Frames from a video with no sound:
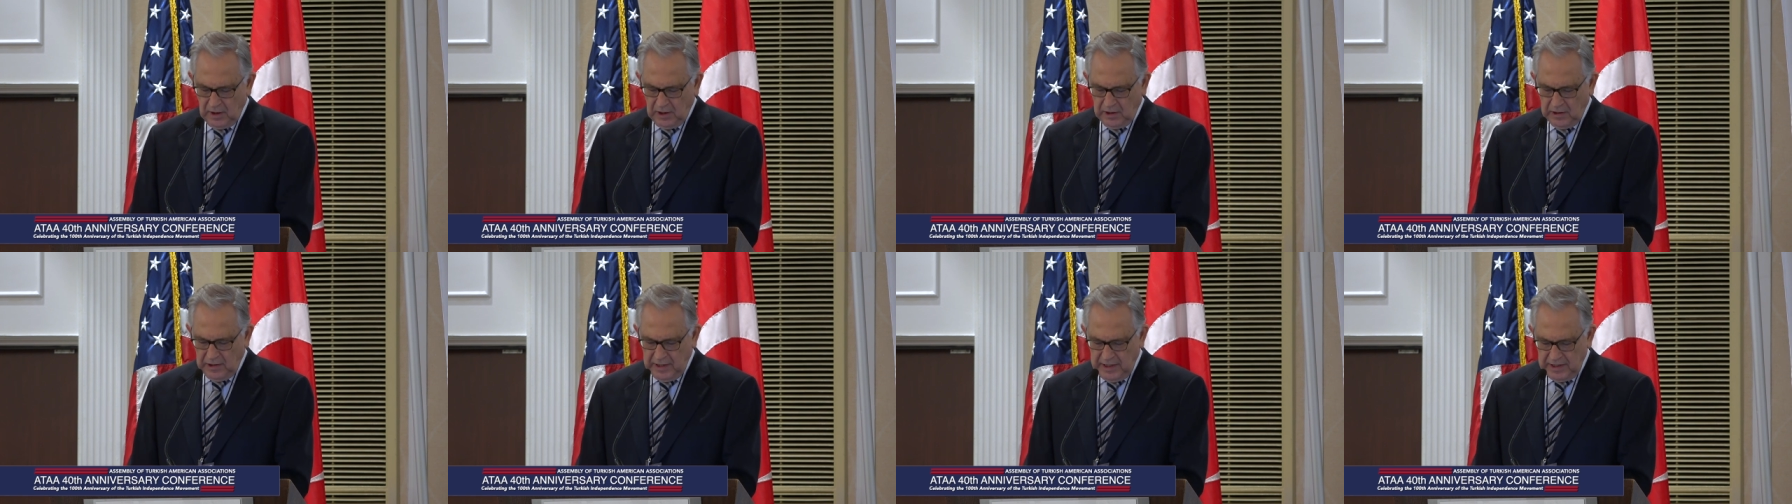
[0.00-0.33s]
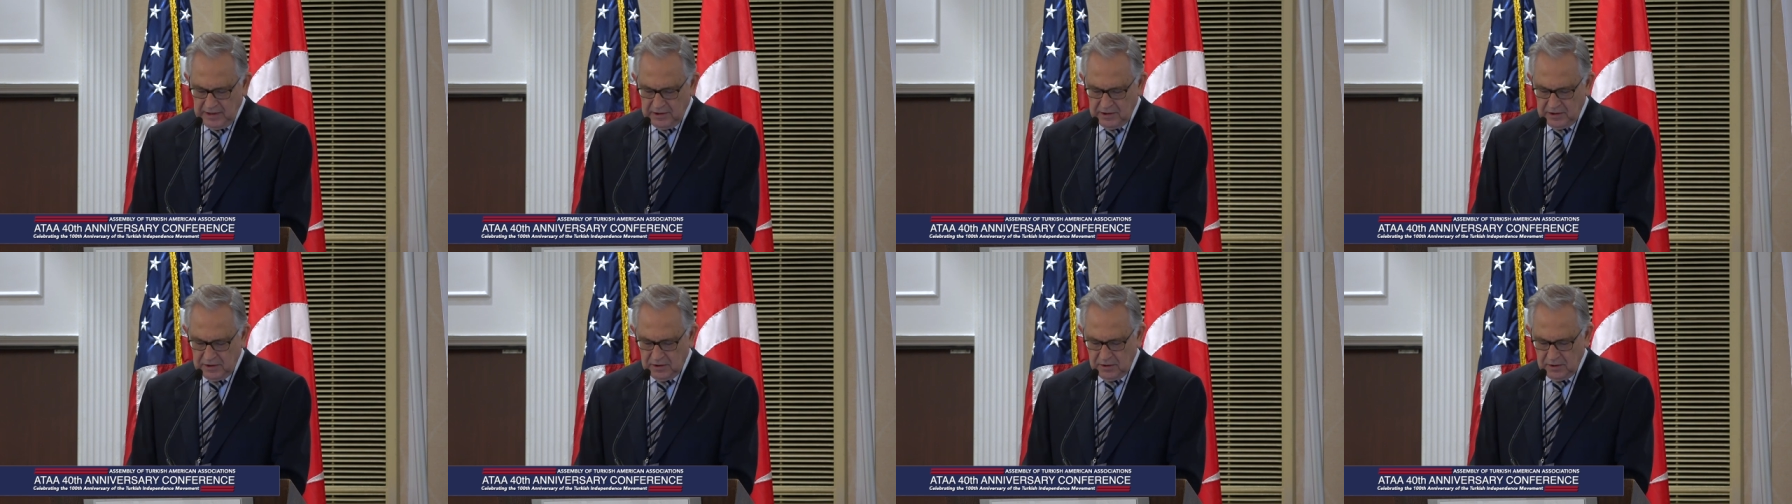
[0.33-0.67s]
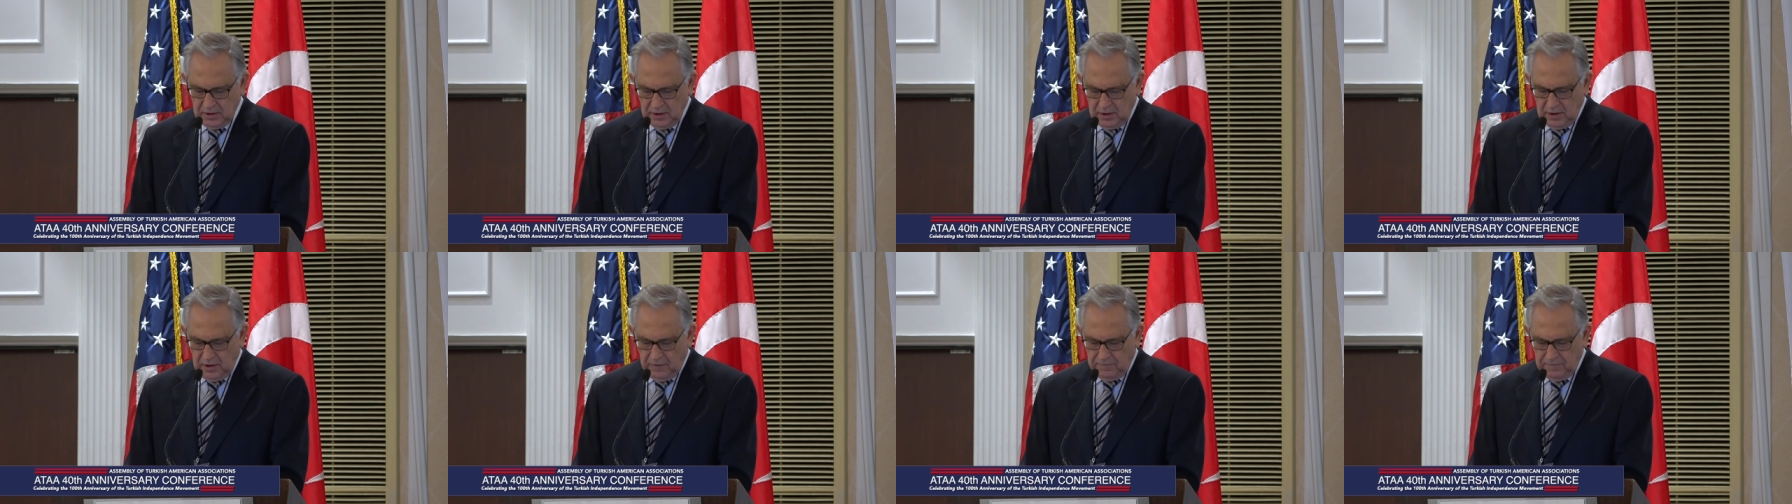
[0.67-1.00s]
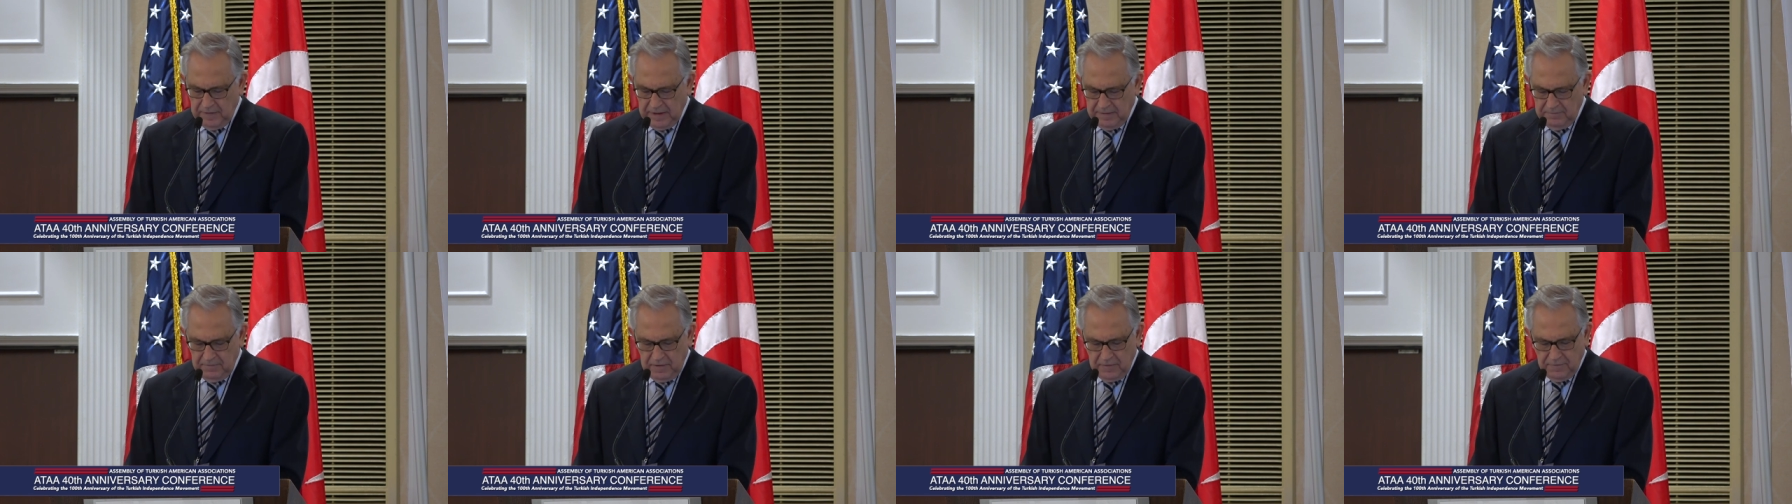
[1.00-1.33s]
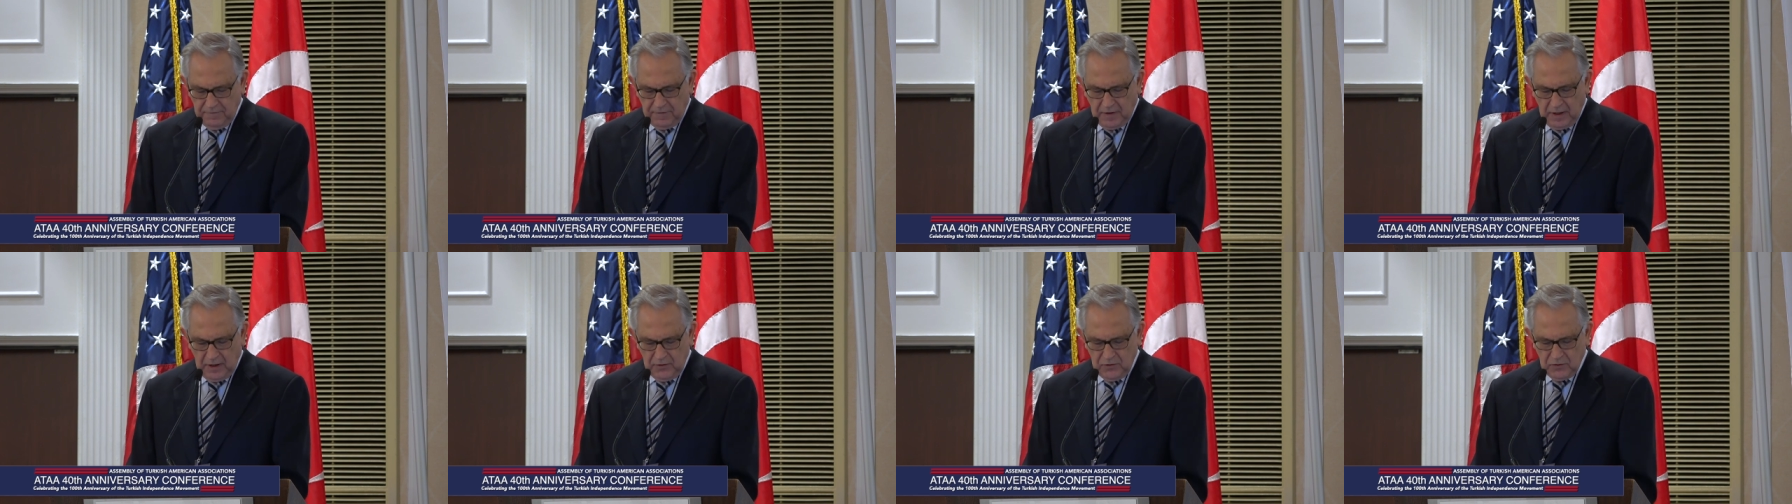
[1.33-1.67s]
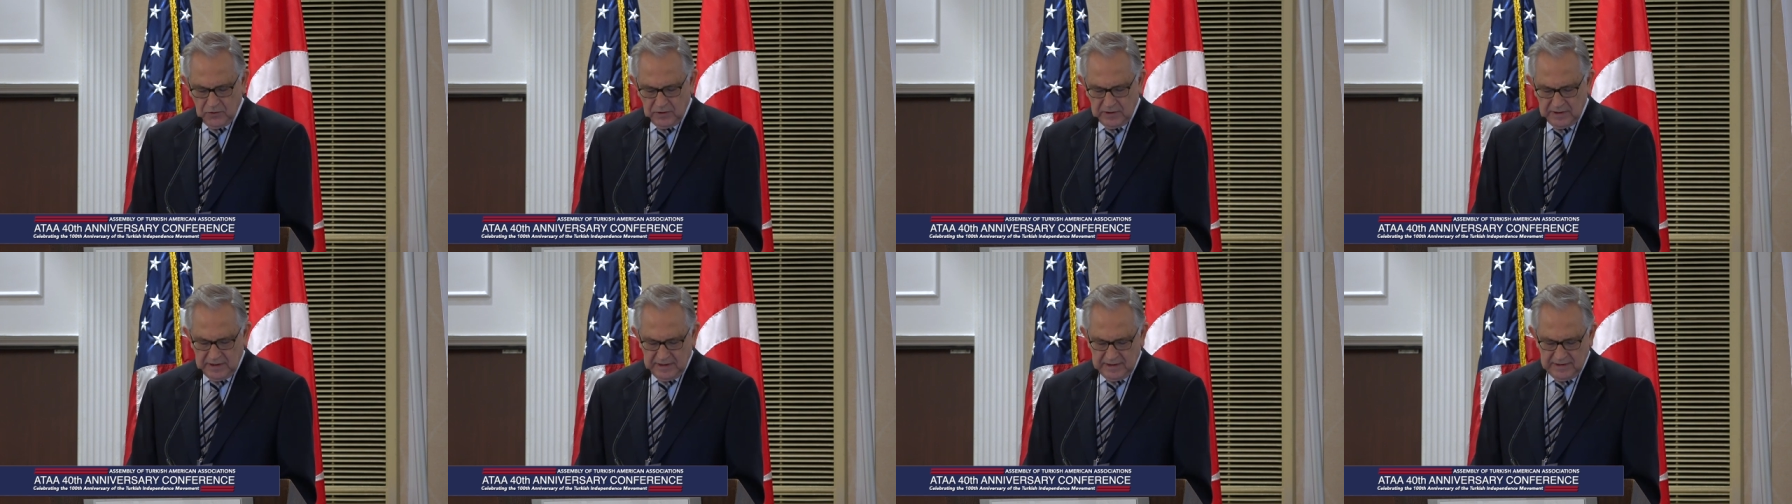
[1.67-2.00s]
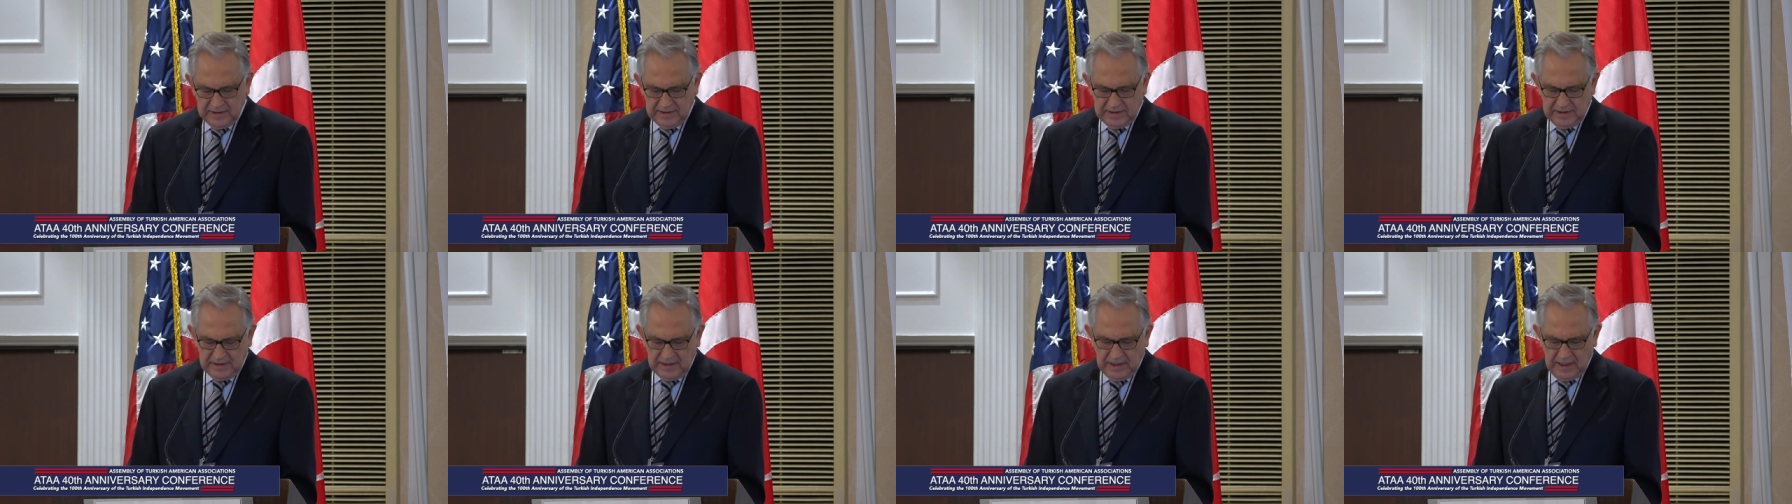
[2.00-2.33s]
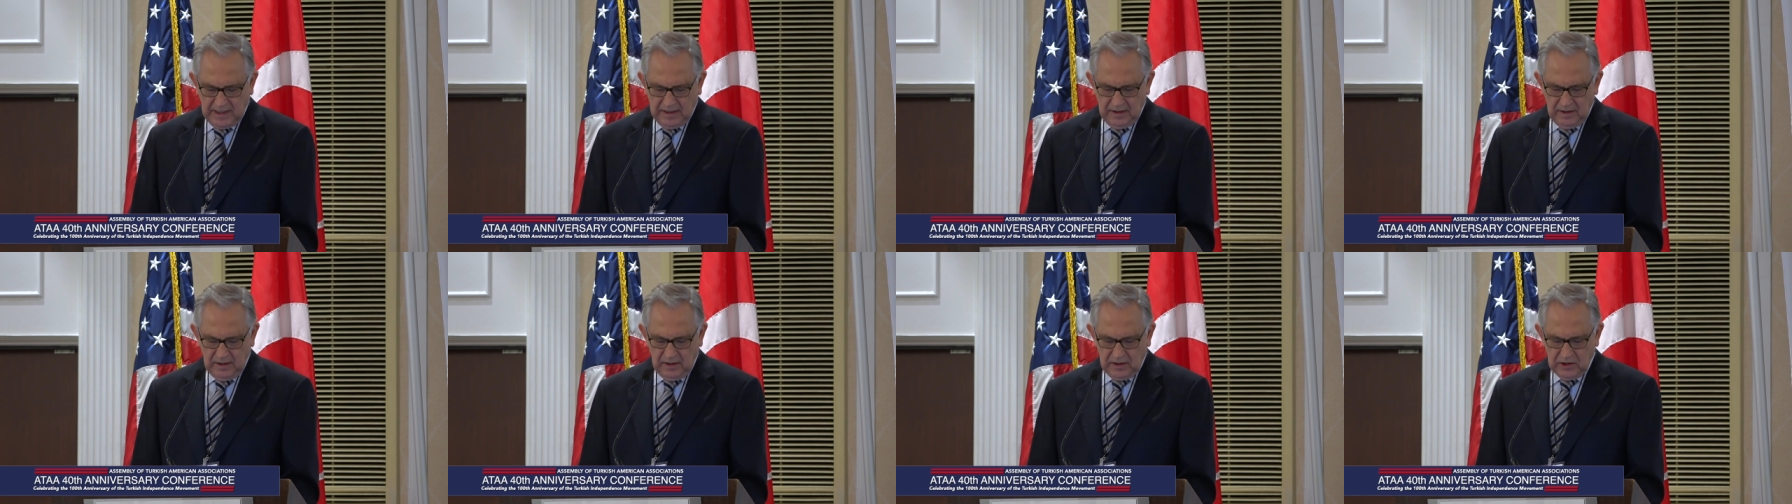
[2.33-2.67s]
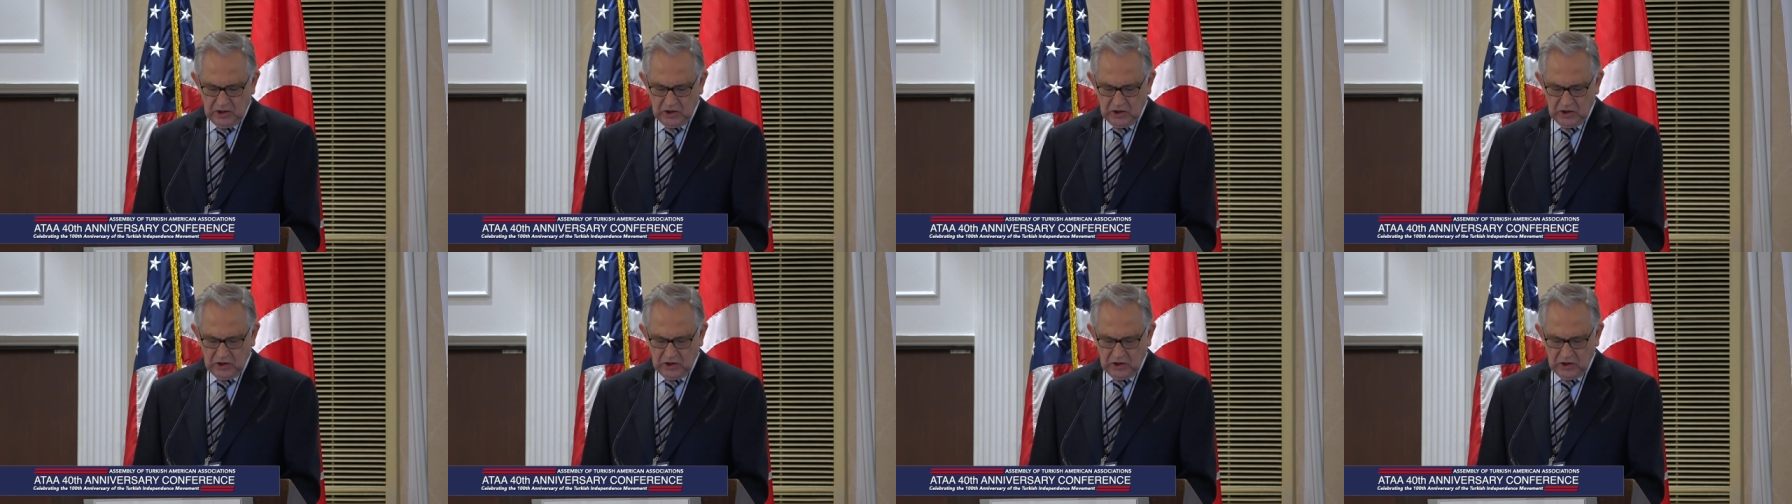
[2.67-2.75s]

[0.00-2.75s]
Later, when we founded TCA,